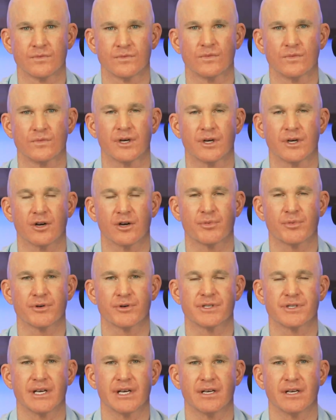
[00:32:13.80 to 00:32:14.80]

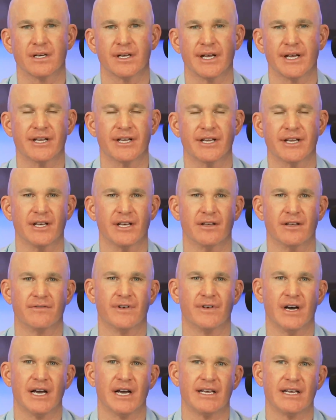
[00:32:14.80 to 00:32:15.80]
100%. And the
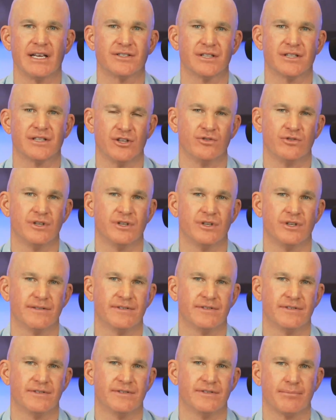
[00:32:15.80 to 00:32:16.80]
advice that you'd
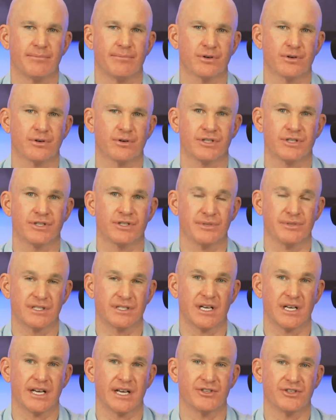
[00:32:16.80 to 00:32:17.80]
give to that person,
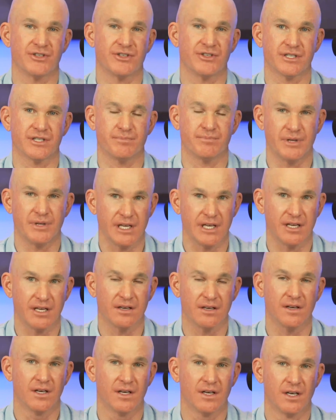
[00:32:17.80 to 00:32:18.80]
besides just
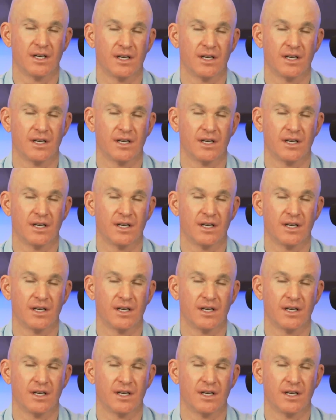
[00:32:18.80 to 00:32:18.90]
being,